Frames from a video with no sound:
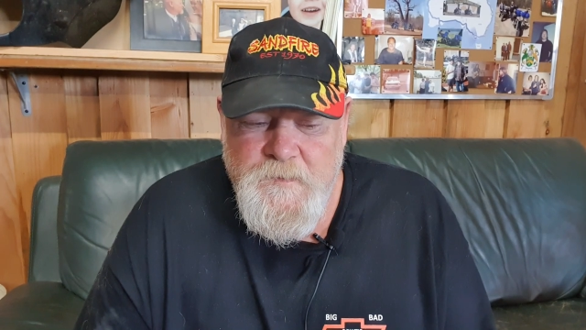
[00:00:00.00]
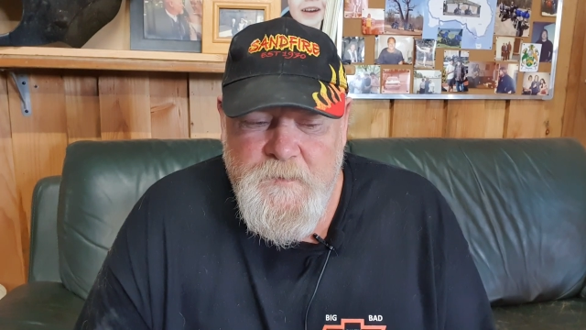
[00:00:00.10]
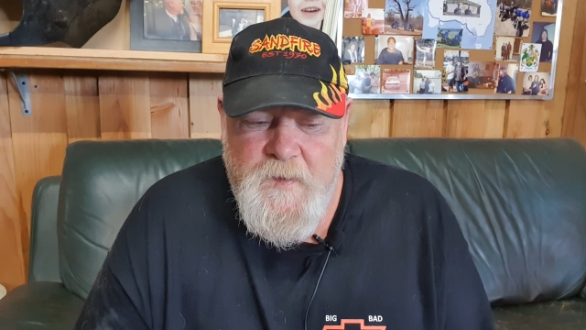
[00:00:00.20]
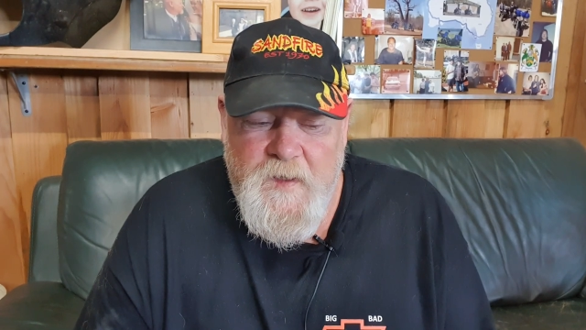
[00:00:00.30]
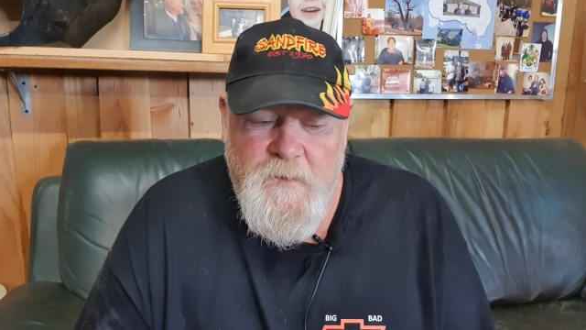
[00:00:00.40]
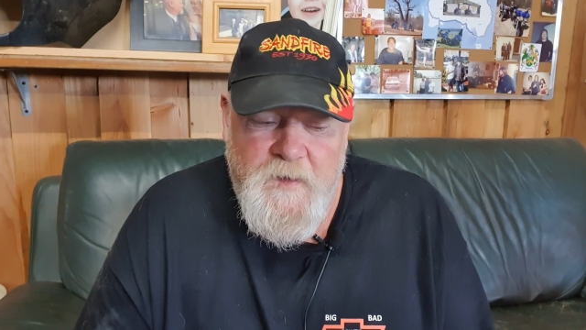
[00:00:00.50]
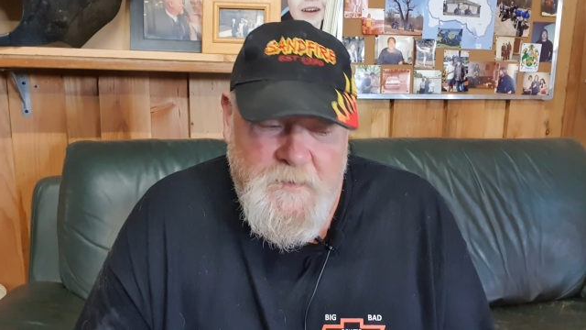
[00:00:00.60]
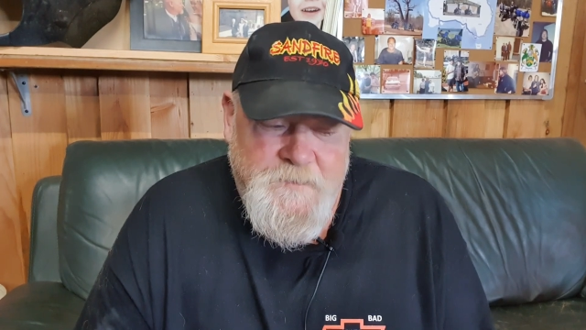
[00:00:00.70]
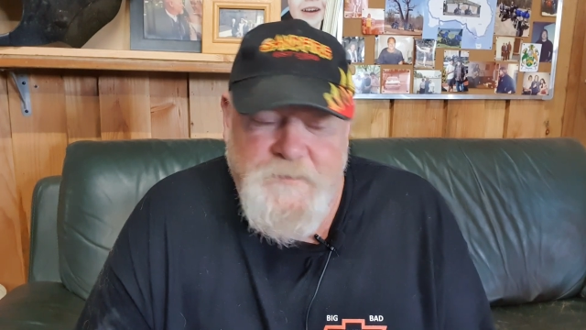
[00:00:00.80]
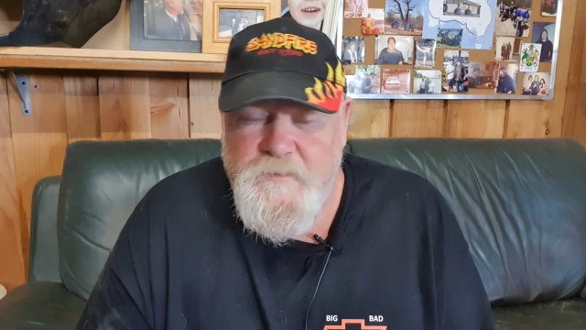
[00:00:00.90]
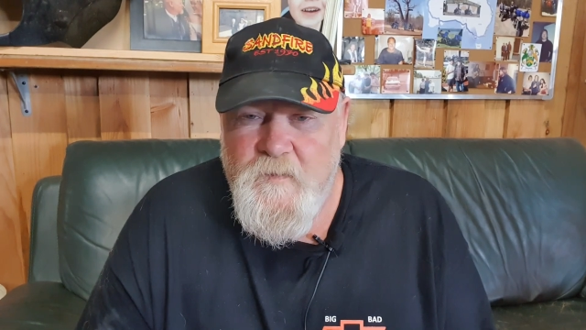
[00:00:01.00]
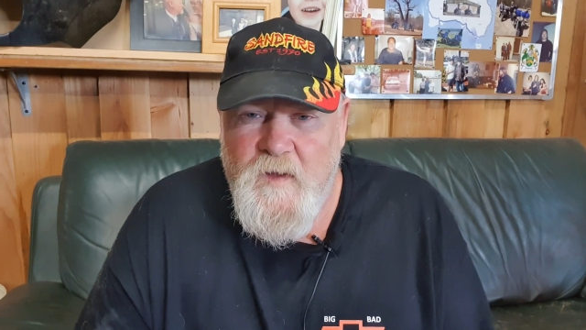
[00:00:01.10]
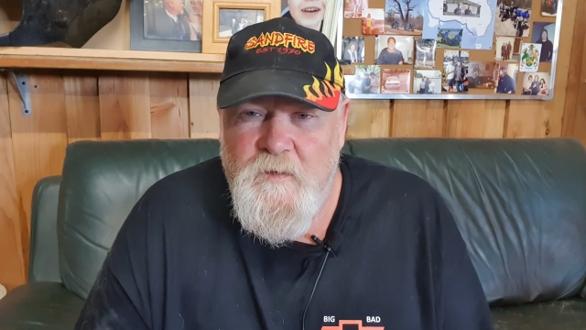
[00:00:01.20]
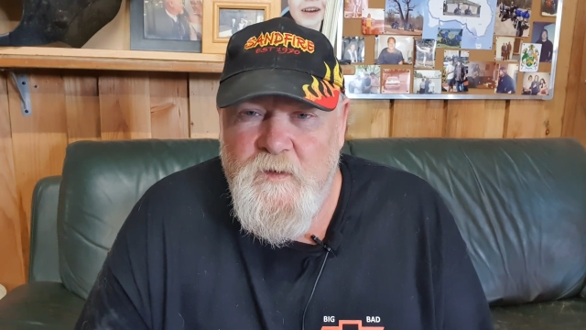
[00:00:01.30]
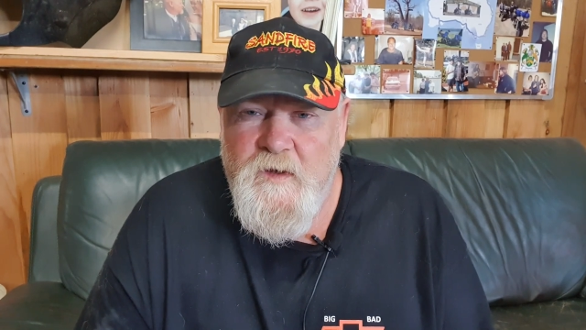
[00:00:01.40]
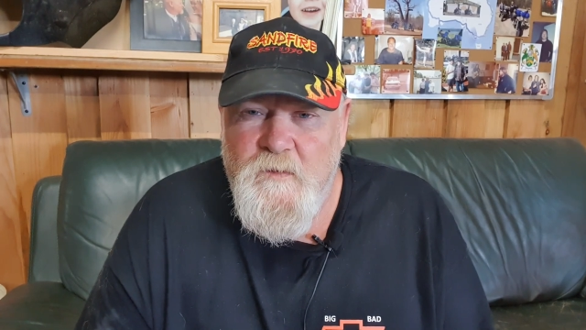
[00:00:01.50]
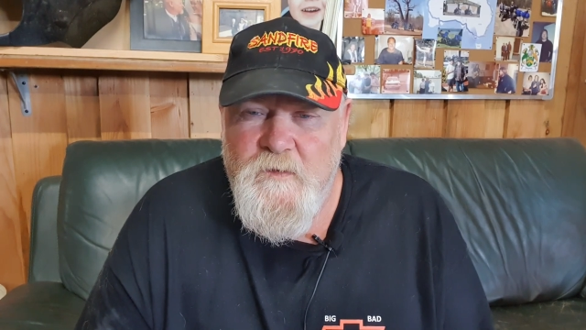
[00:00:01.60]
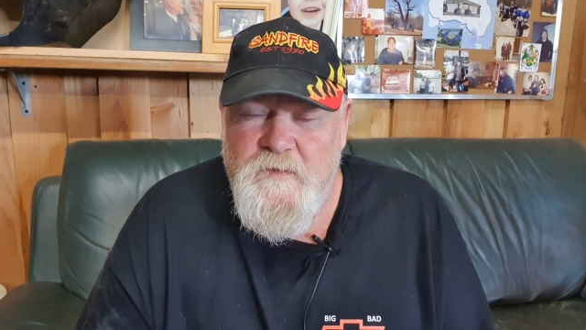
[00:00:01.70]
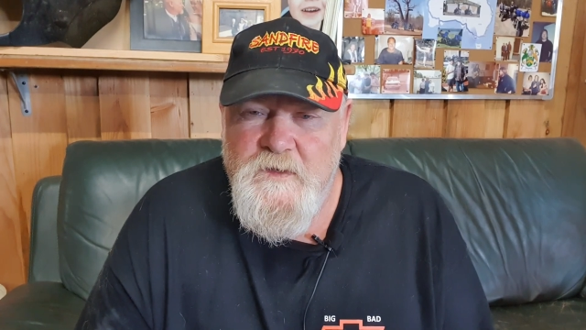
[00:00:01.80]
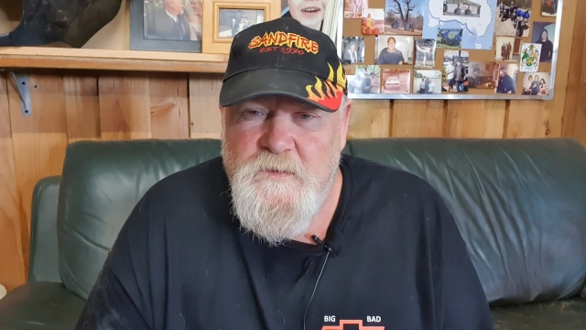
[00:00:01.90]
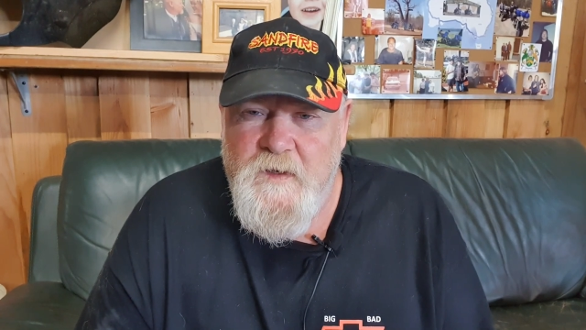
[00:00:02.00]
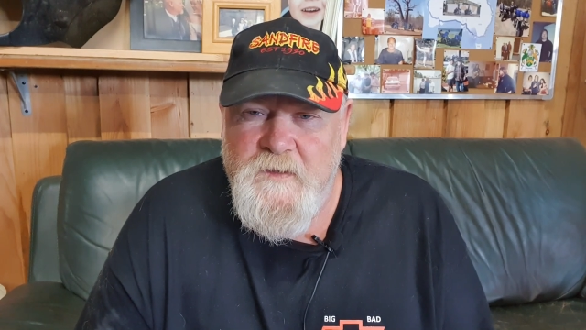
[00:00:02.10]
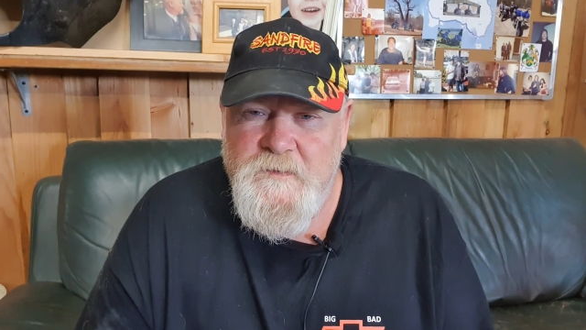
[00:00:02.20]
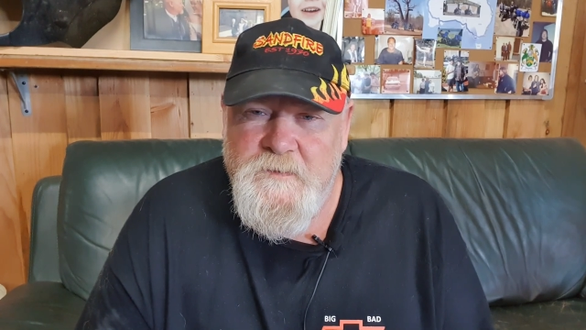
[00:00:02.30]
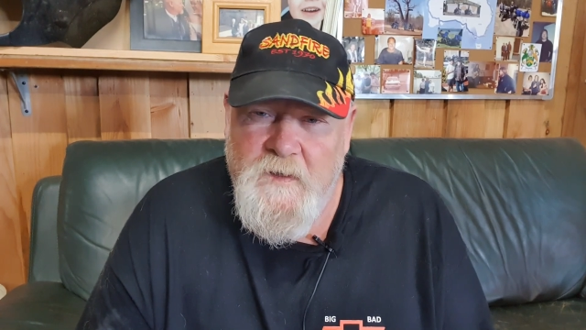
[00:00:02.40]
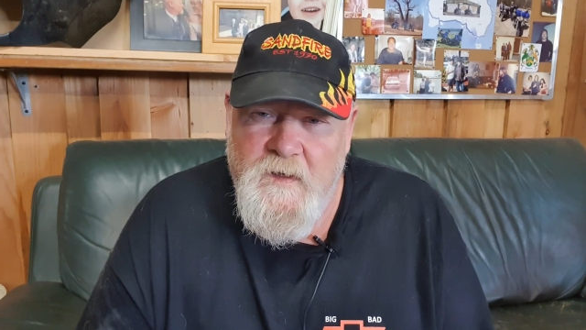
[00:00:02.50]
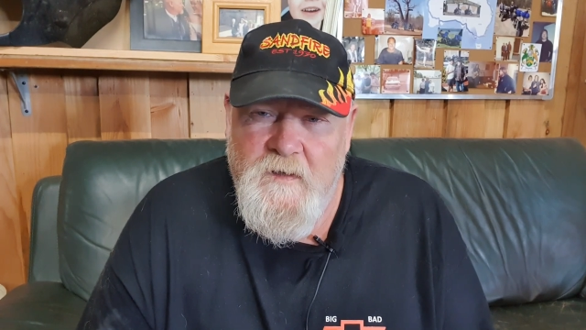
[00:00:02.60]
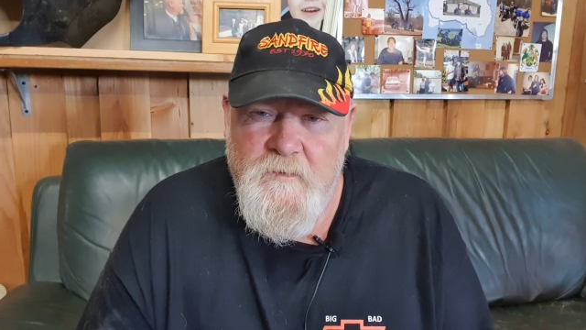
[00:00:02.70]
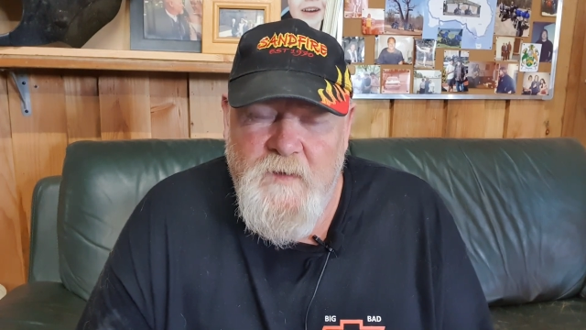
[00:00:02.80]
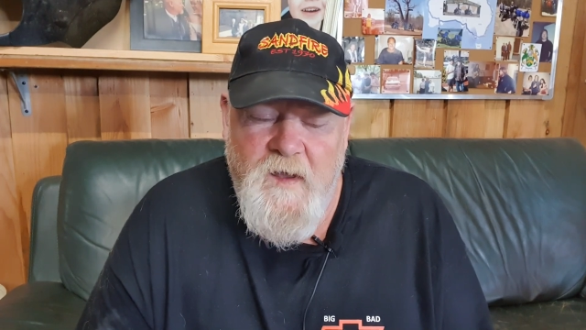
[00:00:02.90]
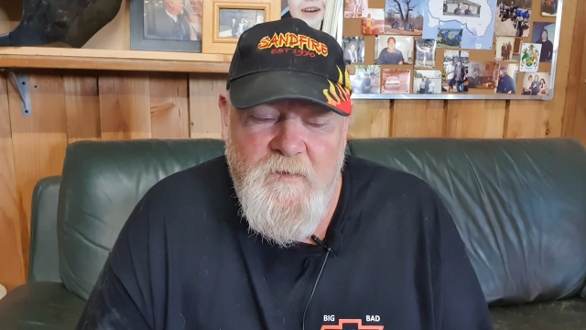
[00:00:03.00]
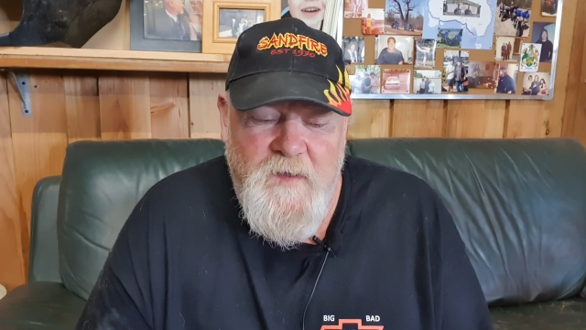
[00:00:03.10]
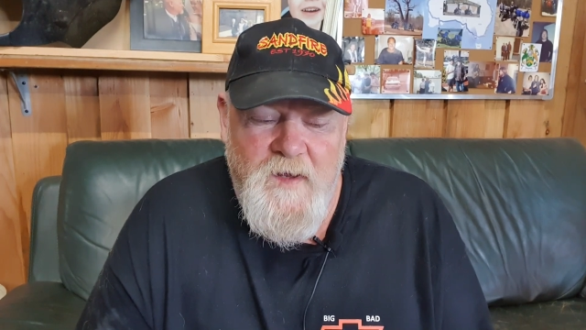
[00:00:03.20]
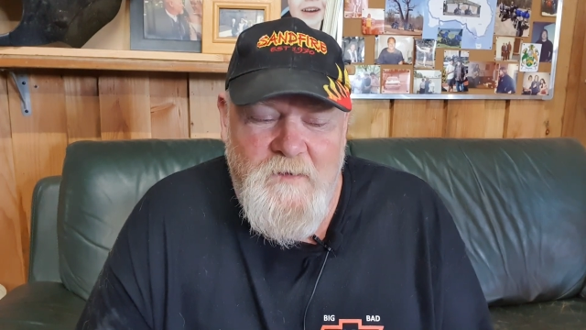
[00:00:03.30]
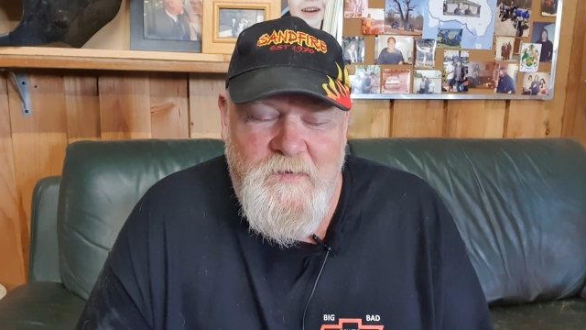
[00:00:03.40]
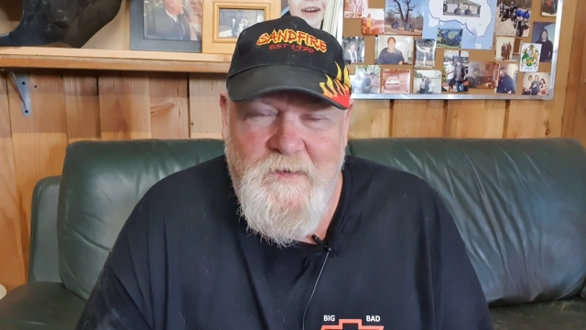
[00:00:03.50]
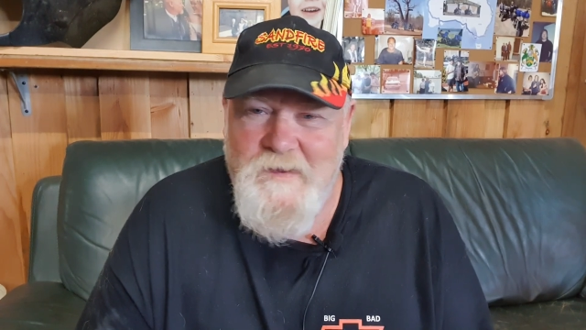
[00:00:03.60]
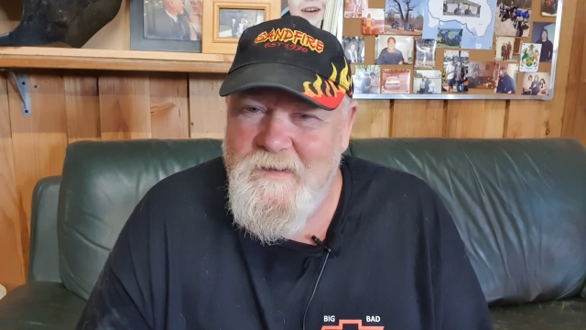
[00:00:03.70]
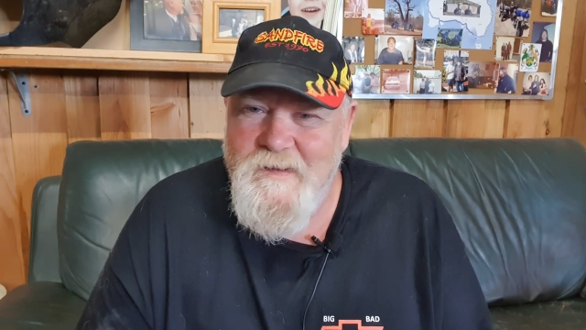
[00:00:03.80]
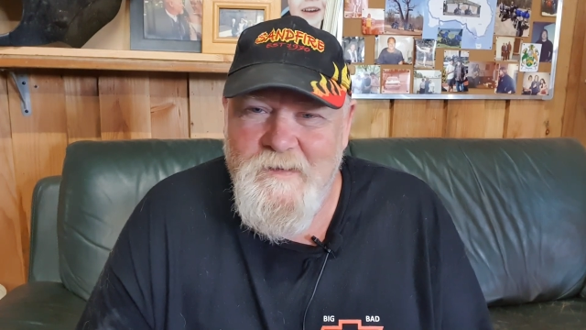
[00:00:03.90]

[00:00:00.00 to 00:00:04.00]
But anyway, I'll get on with this one. But at the end of it,